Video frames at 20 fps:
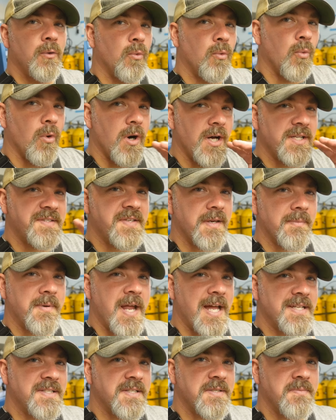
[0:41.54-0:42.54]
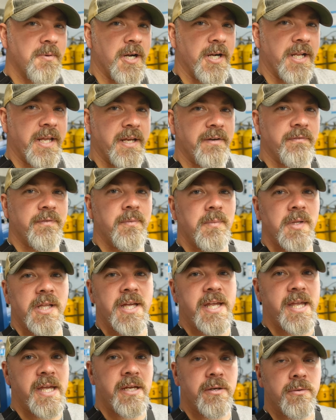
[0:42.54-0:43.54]
What's up, guys? It's Brian again from
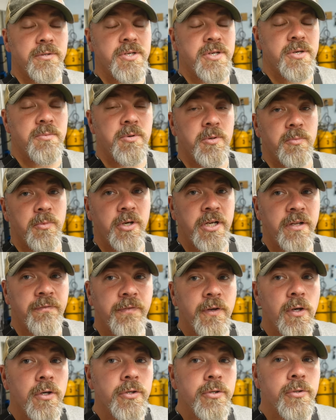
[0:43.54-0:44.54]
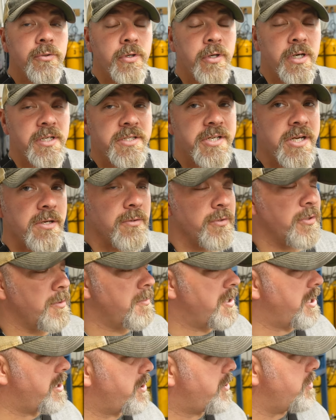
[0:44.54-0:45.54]
Lake Hickory Scuba and Marina. If you are new to our channel, do
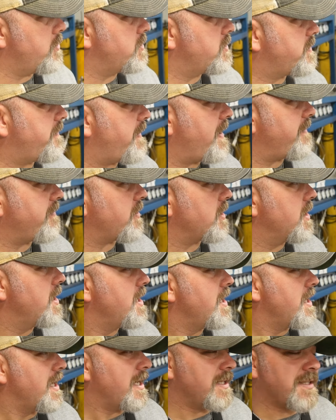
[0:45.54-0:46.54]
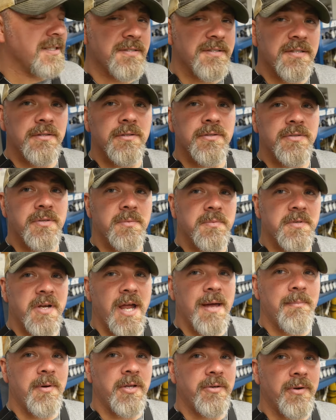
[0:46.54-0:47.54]
me a huge favor. Hit this little
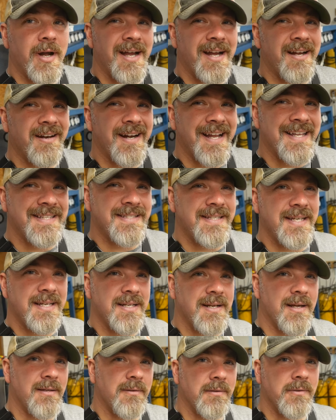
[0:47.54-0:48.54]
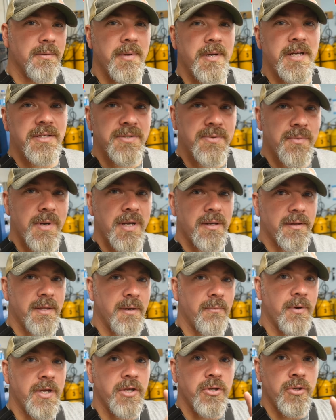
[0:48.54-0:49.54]
subscribe button right here and ding that little bell as well.
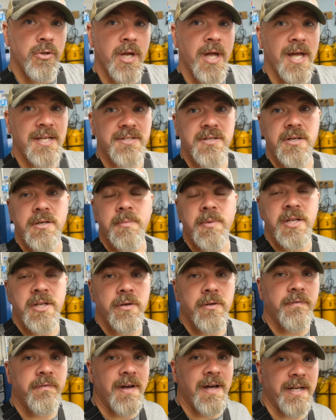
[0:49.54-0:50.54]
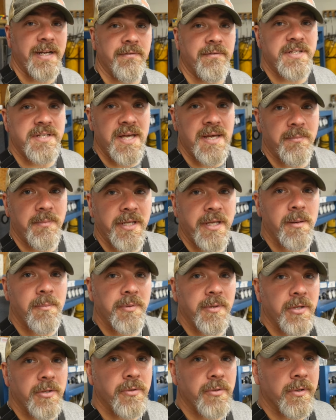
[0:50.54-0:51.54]
That way you guys are going to be notified every time we
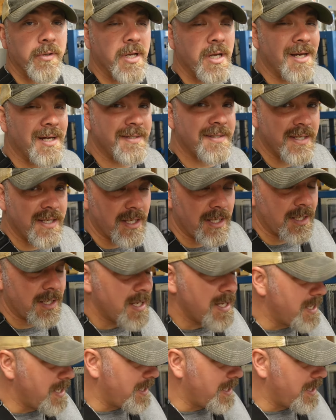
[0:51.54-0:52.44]
upload new content.